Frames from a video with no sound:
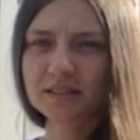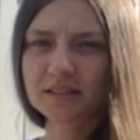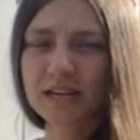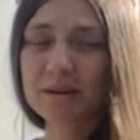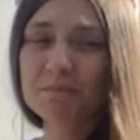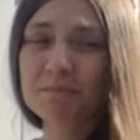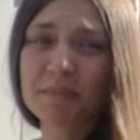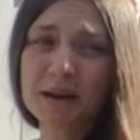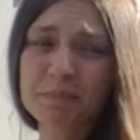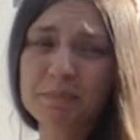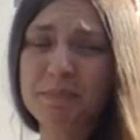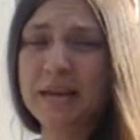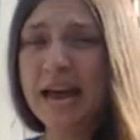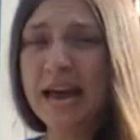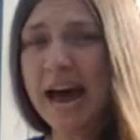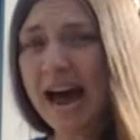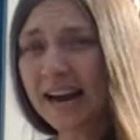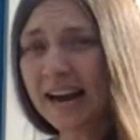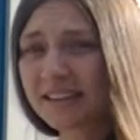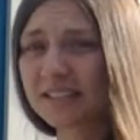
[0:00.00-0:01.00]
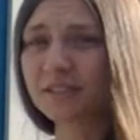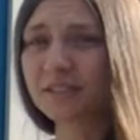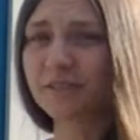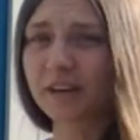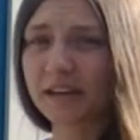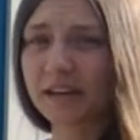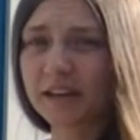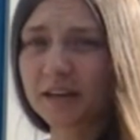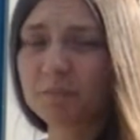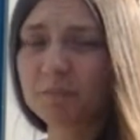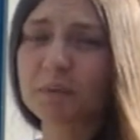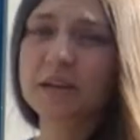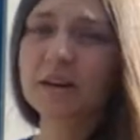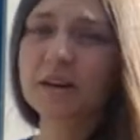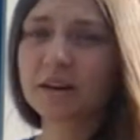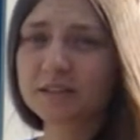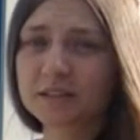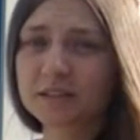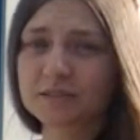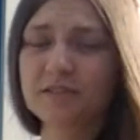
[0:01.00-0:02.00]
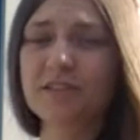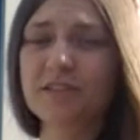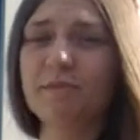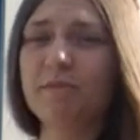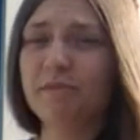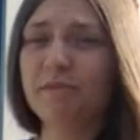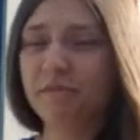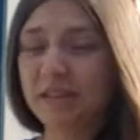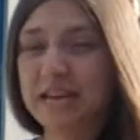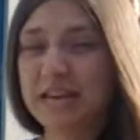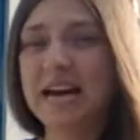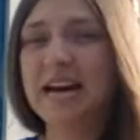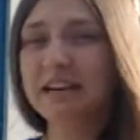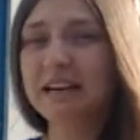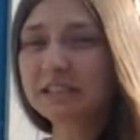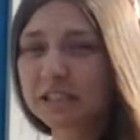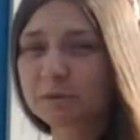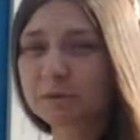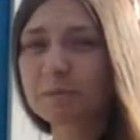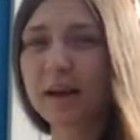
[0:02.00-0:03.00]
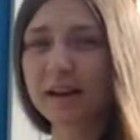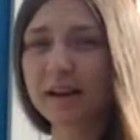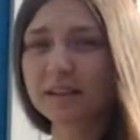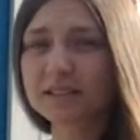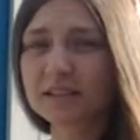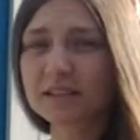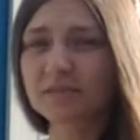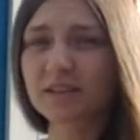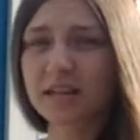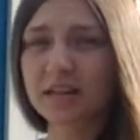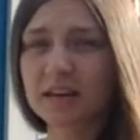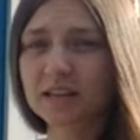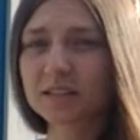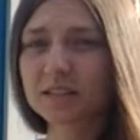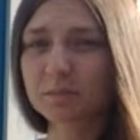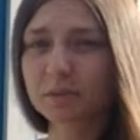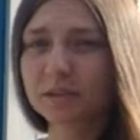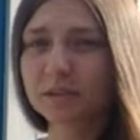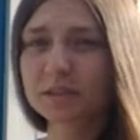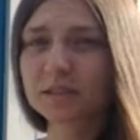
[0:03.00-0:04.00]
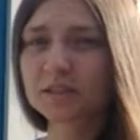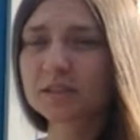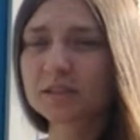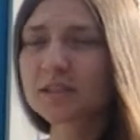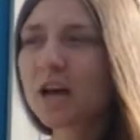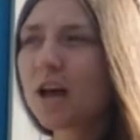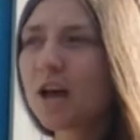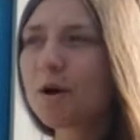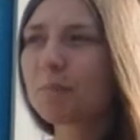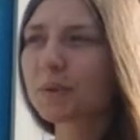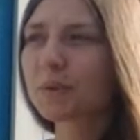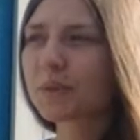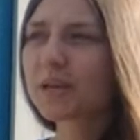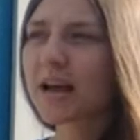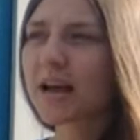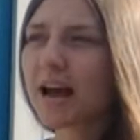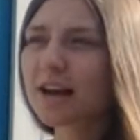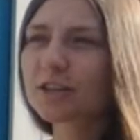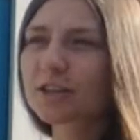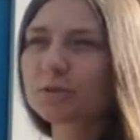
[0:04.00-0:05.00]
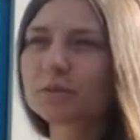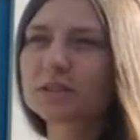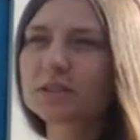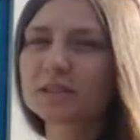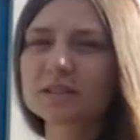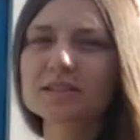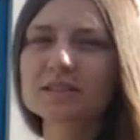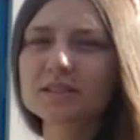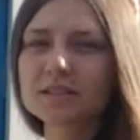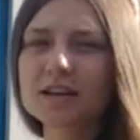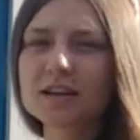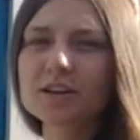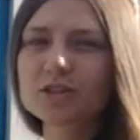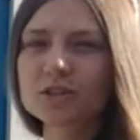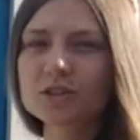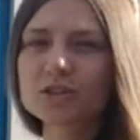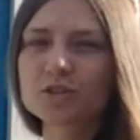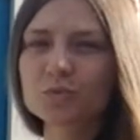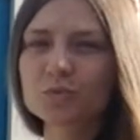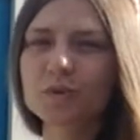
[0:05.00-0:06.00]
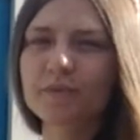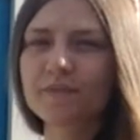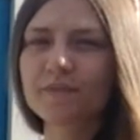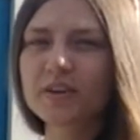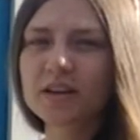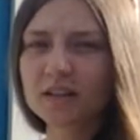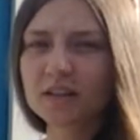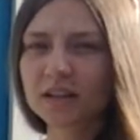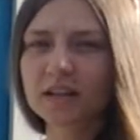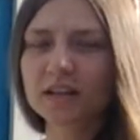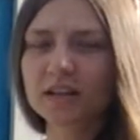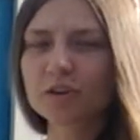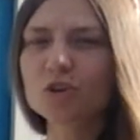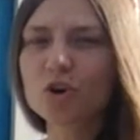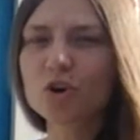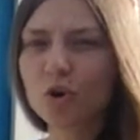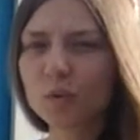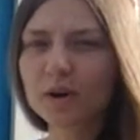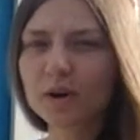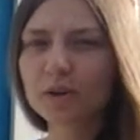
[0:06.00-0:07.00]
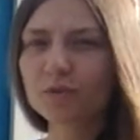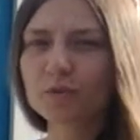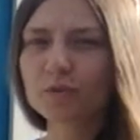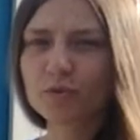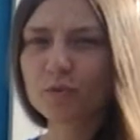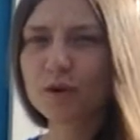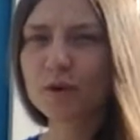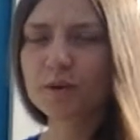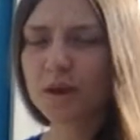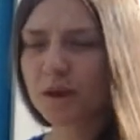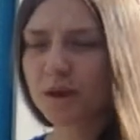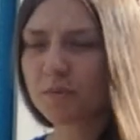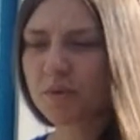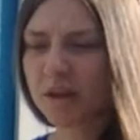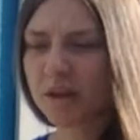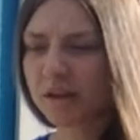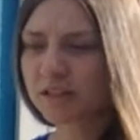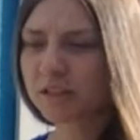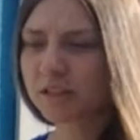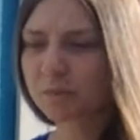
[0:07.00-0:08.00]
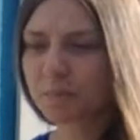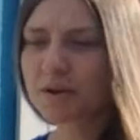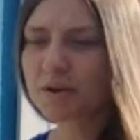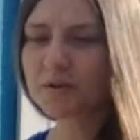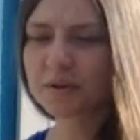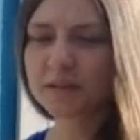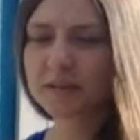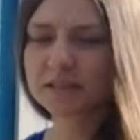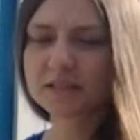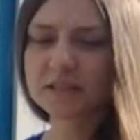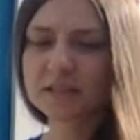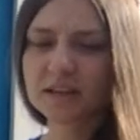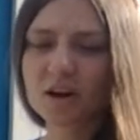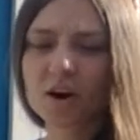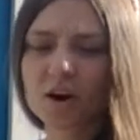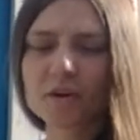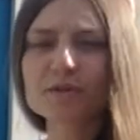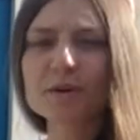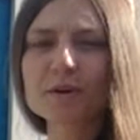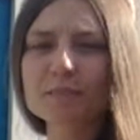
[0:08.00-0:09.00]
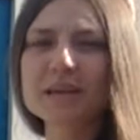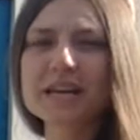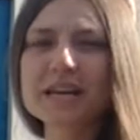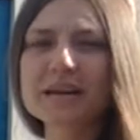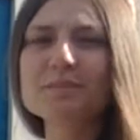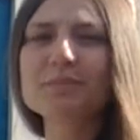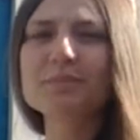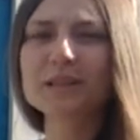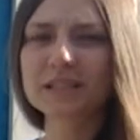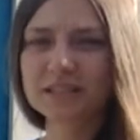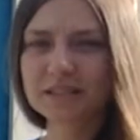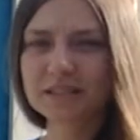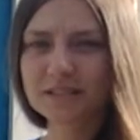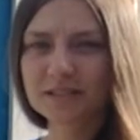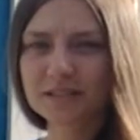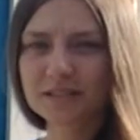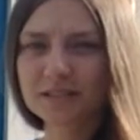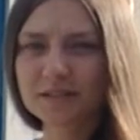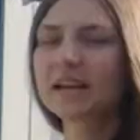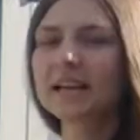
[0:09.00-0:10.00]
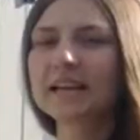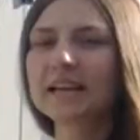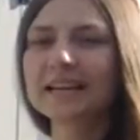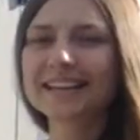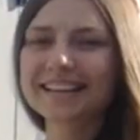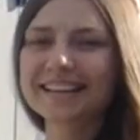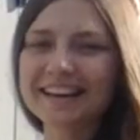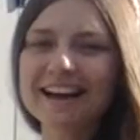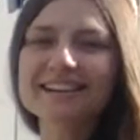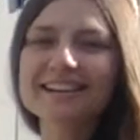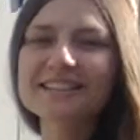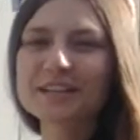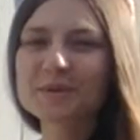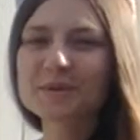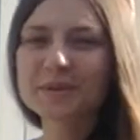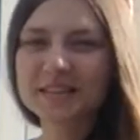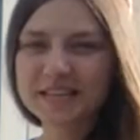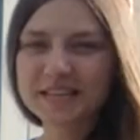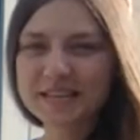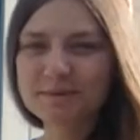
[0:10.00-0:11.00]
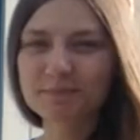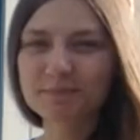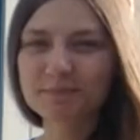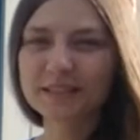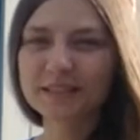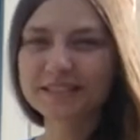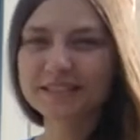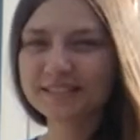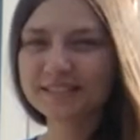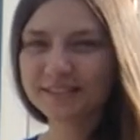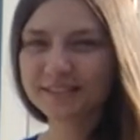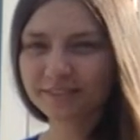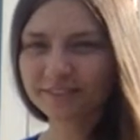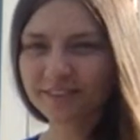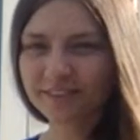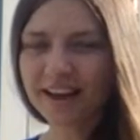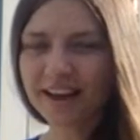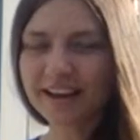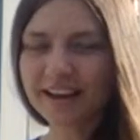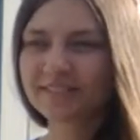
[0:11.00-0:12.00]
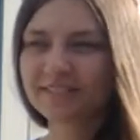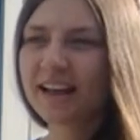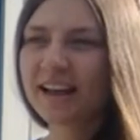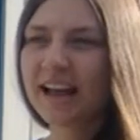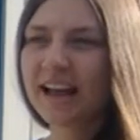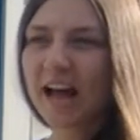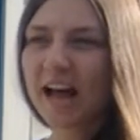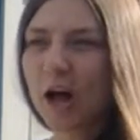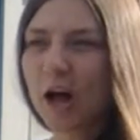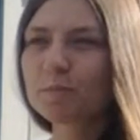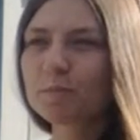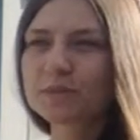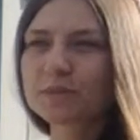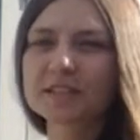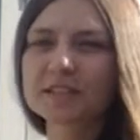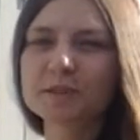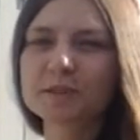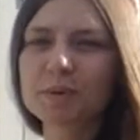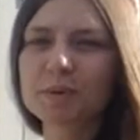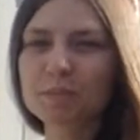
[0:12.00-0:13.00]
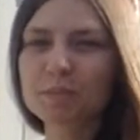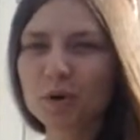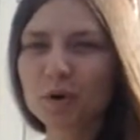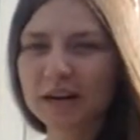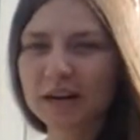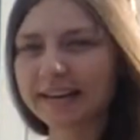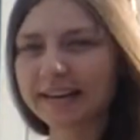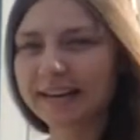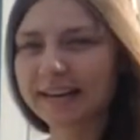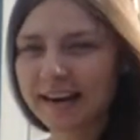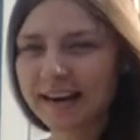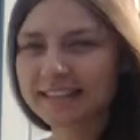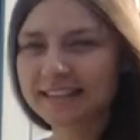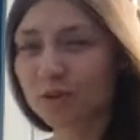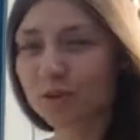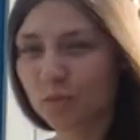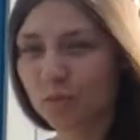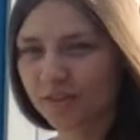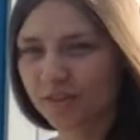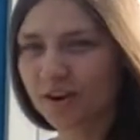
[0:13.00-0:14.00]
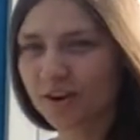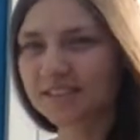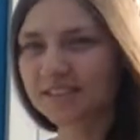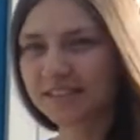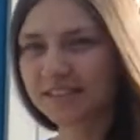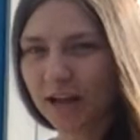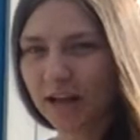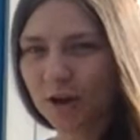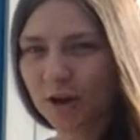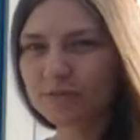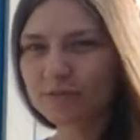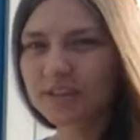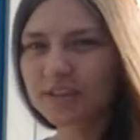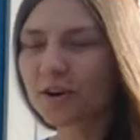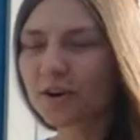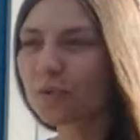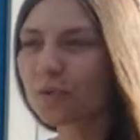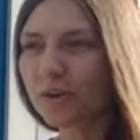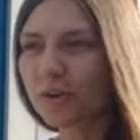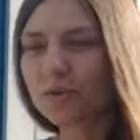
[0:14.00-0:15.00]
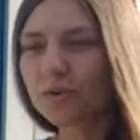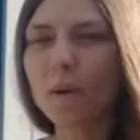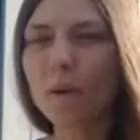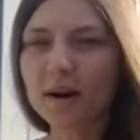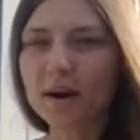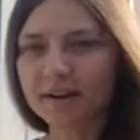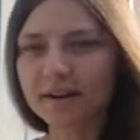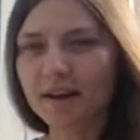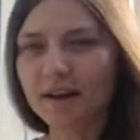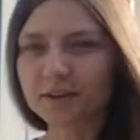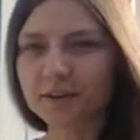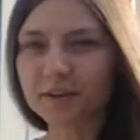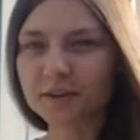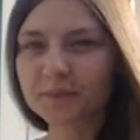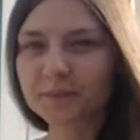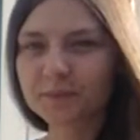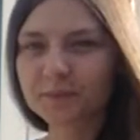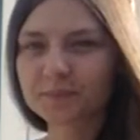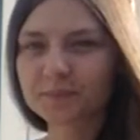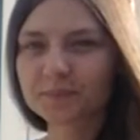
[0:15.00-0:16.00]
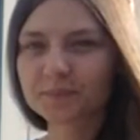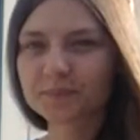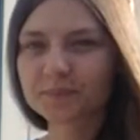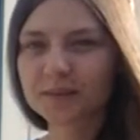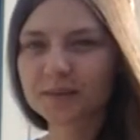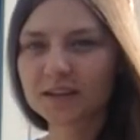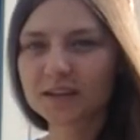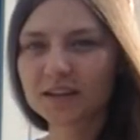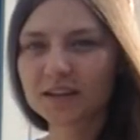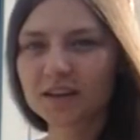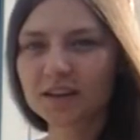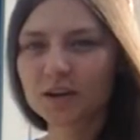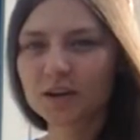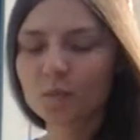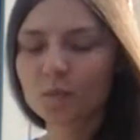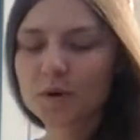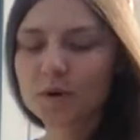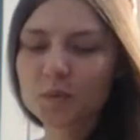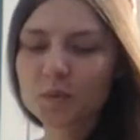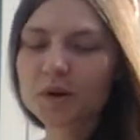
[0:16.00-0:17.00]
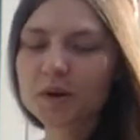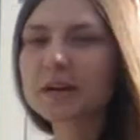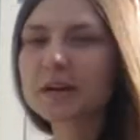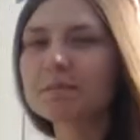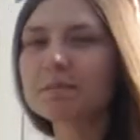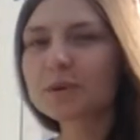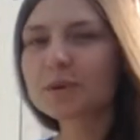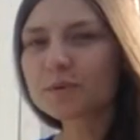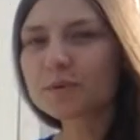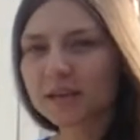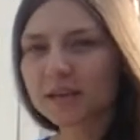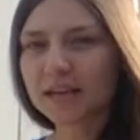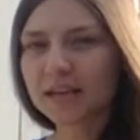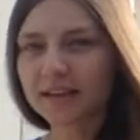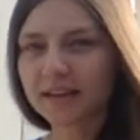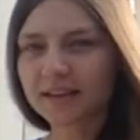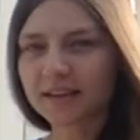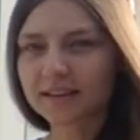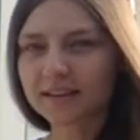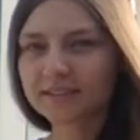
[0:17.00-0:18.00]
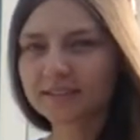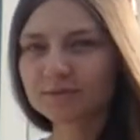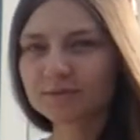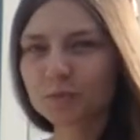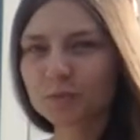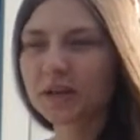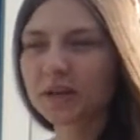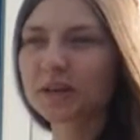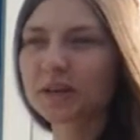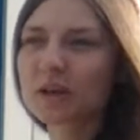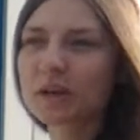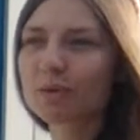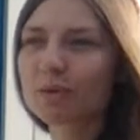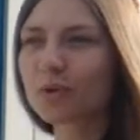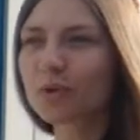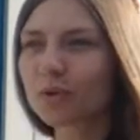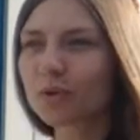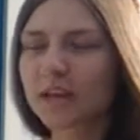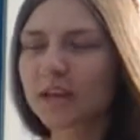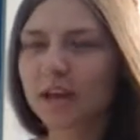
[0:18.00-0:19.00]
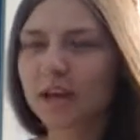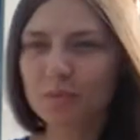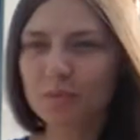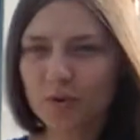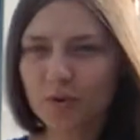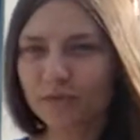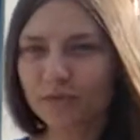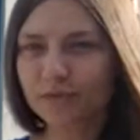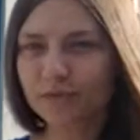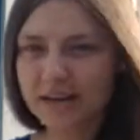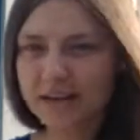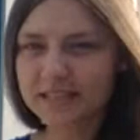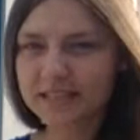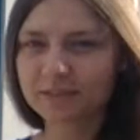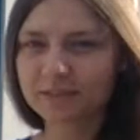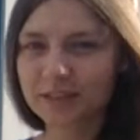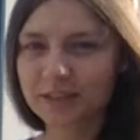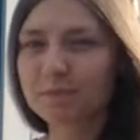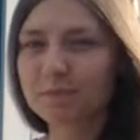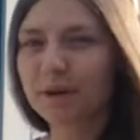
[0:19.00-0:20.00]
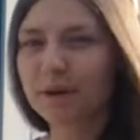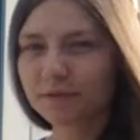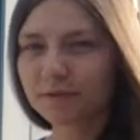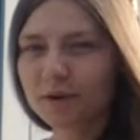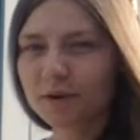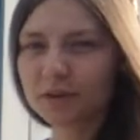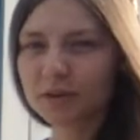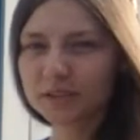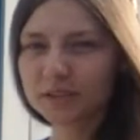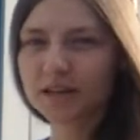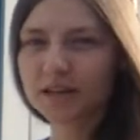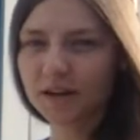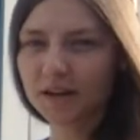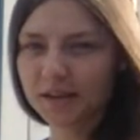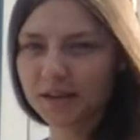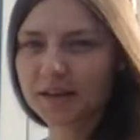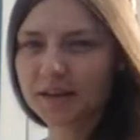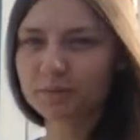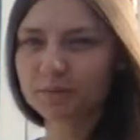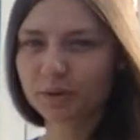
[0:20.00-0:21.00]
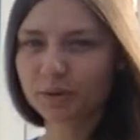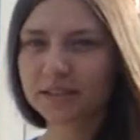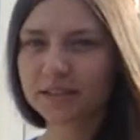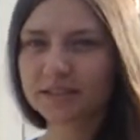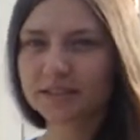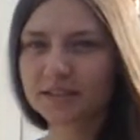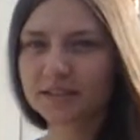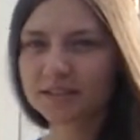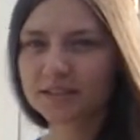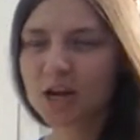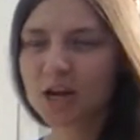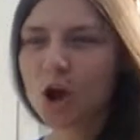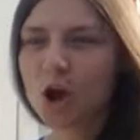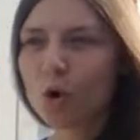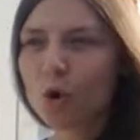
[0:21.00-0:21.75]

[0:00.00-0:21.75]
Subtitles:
It might be activated because of some of the aspects of the explicits, but the actual sensations we're feeling and going through and experiencing are from the implicits. Connecting with the implicits of life helps us be more connected with ourselves and with one another. When we're communicating, we can communicate more effectively by focusing on the implicits.